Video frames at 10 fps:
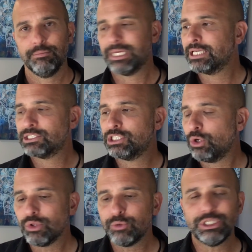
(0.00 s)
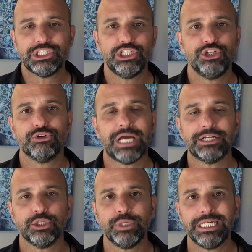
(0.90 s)
Because the only reason you're
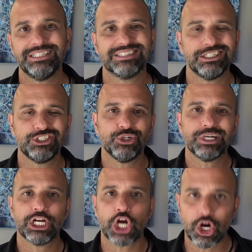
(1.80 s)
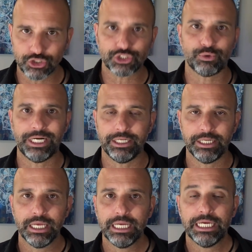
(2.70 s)
not doing it is because you're
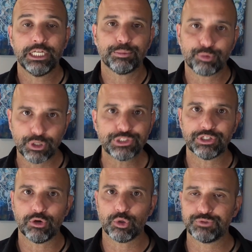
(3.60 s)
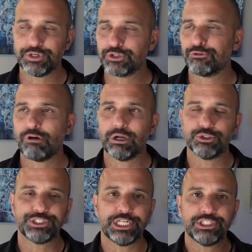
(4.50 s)
incarcerated in a prison, or as Viktor
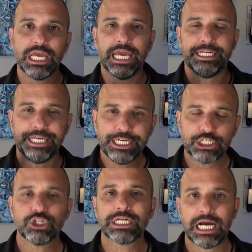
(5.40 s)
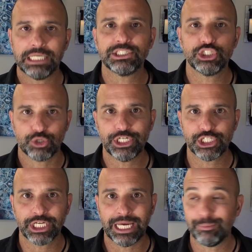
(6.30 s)
Frankl says, an inner
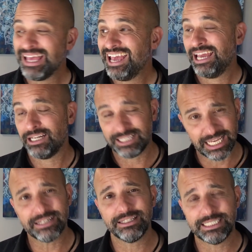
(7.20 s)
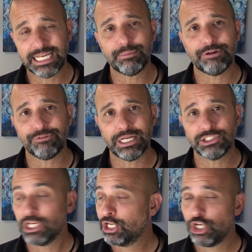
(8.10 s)
concentration camp. And at the end of the day, my
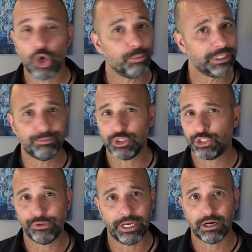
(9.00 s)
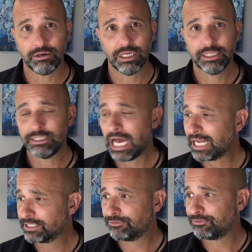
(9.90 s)
friends, nobody put you there.
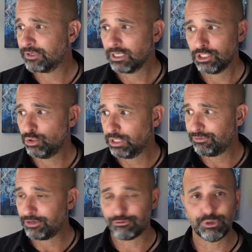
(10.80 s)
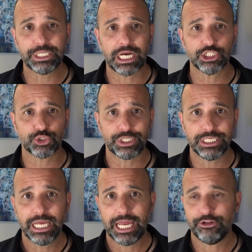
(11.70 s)
Not if you live in a free
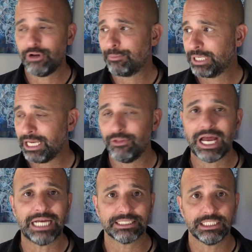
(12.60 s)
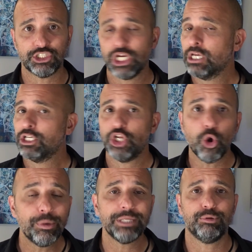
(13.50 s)
country and you're not being held hostage.
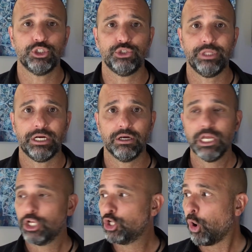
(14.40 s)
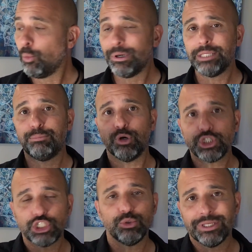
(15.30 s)
Nobody put you there. Nobody
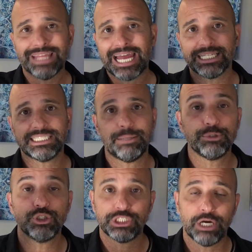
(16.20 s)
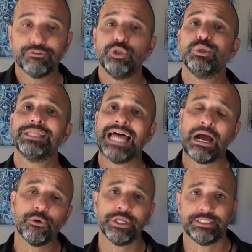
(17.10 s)
puts you in that except yourself. You
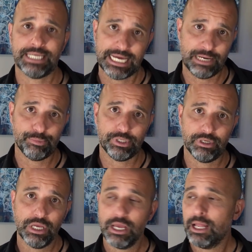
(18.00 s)
allowed it to happen.